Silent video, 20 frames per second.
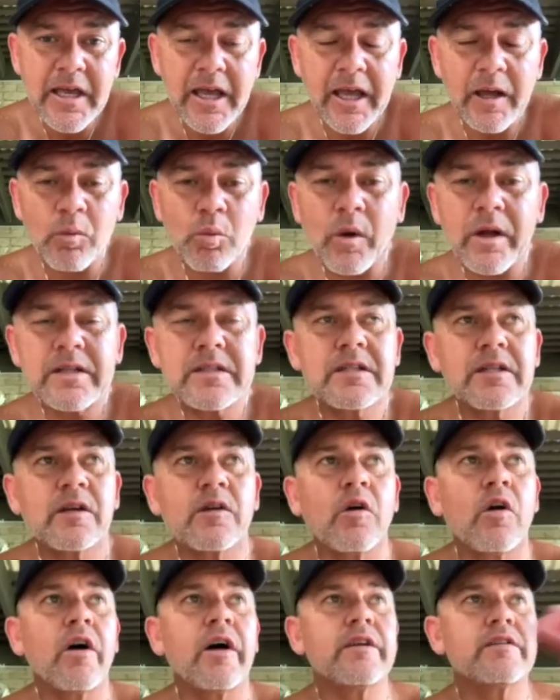And once the
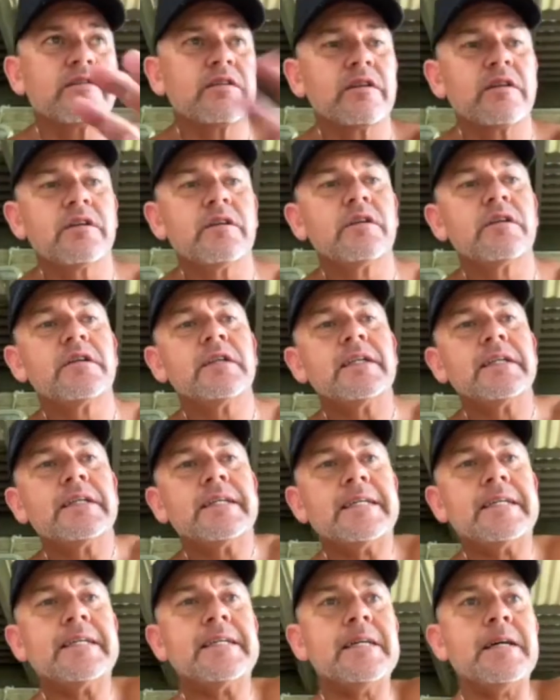guys are,
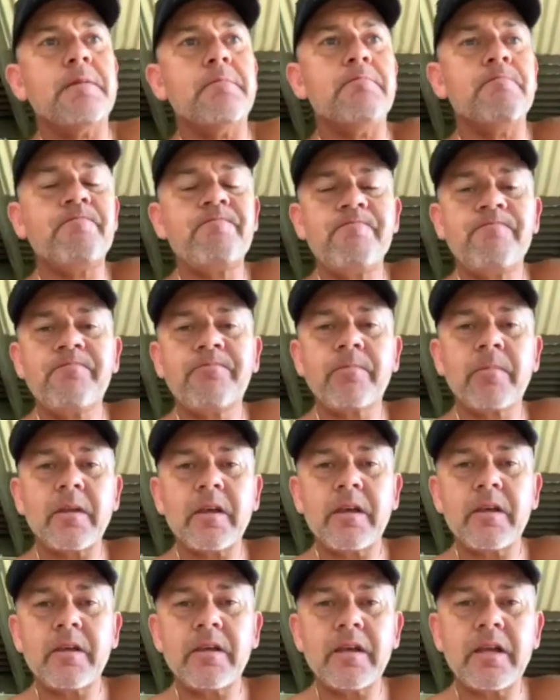
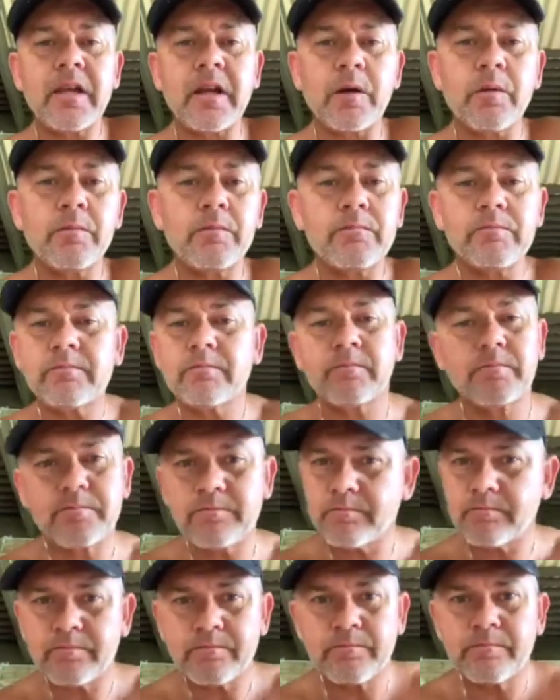you know,
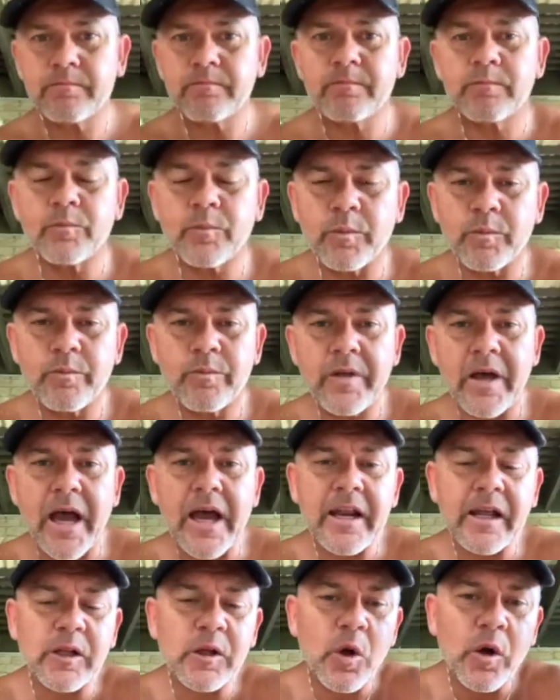the
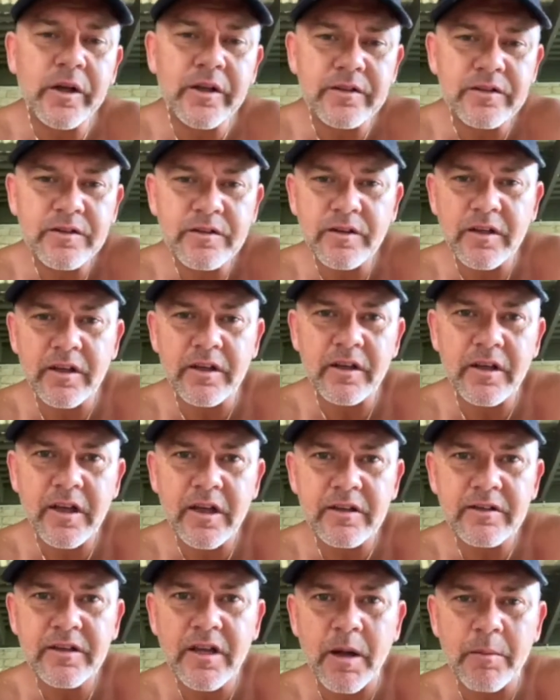8 o'clock
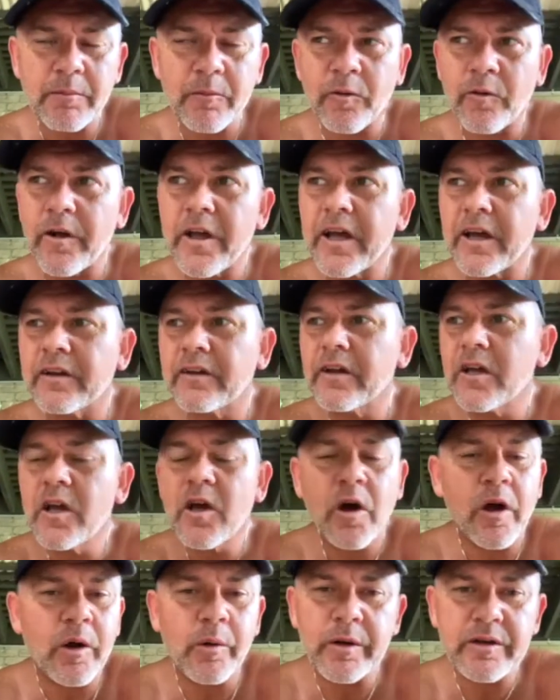has come around,
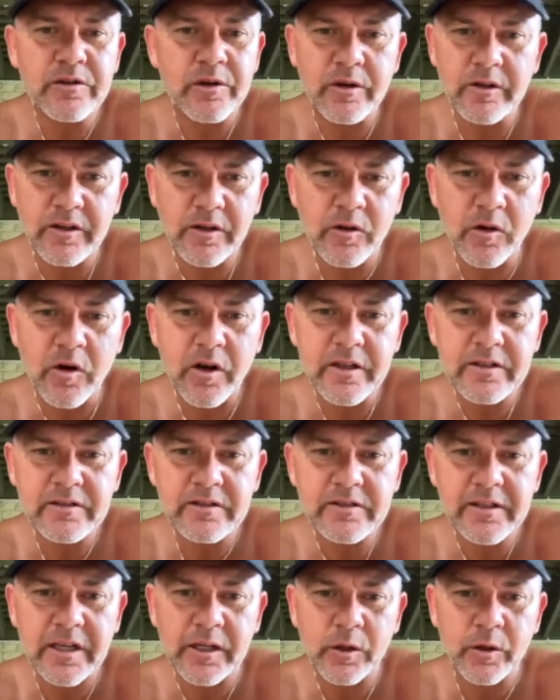I always honor the guys
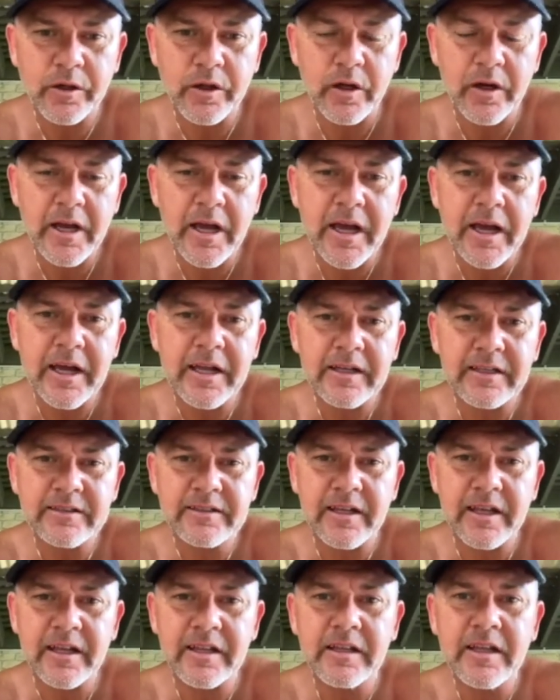and say, look, I know,
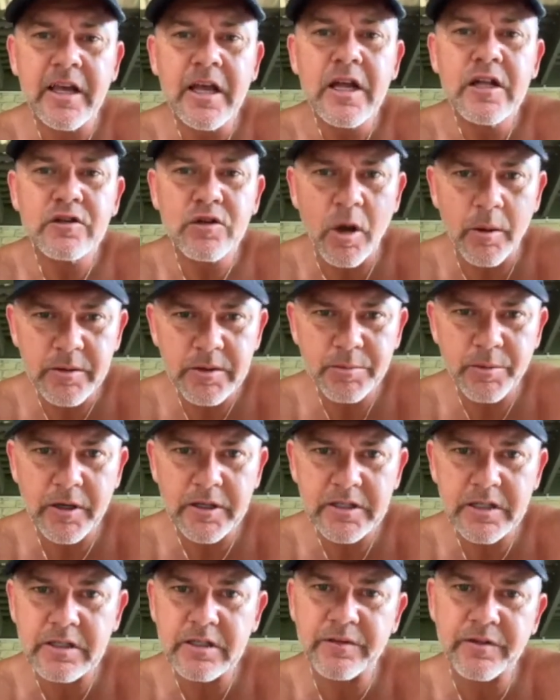understand time is
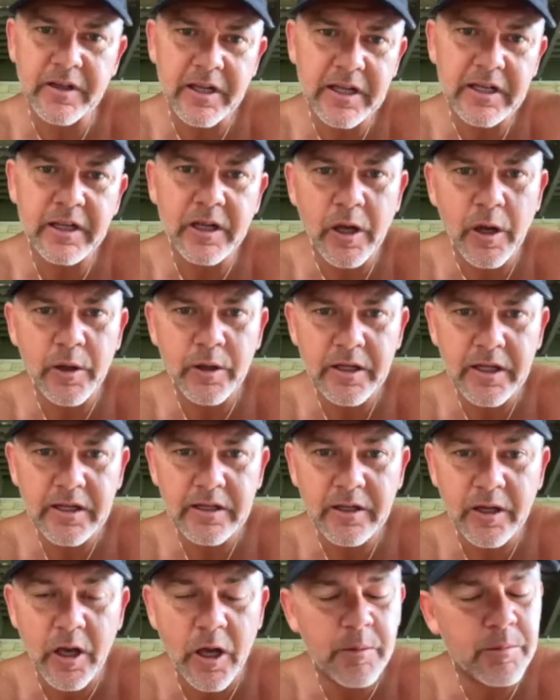precious. If you need to go, you need
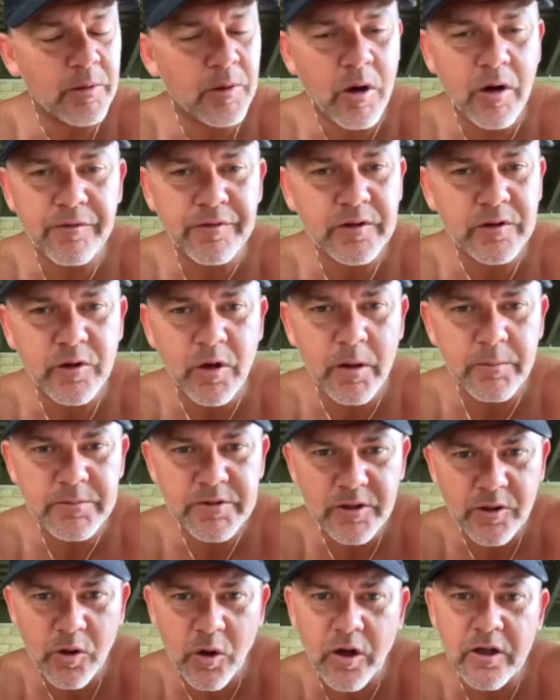to go. But
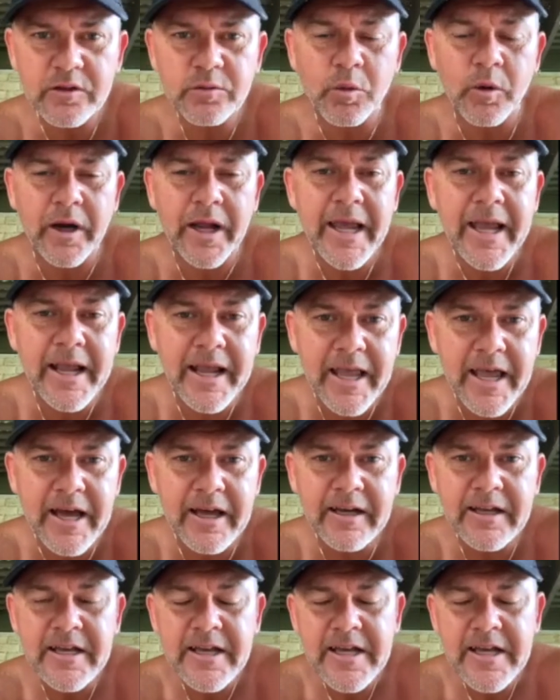oftentimes the guys want to hang
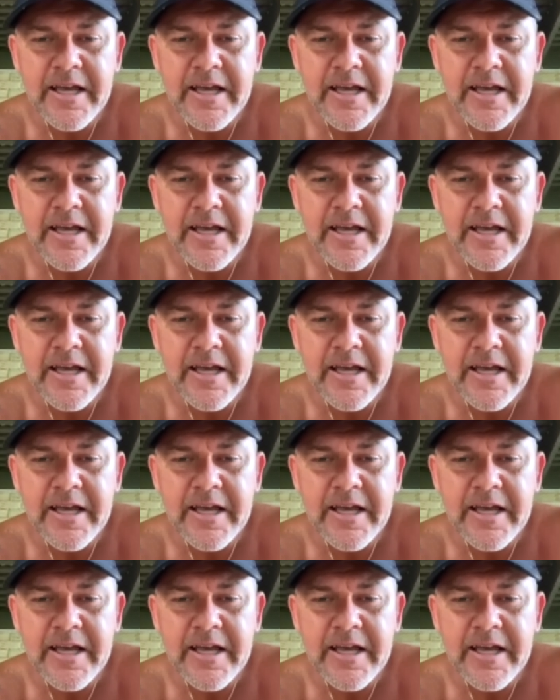out.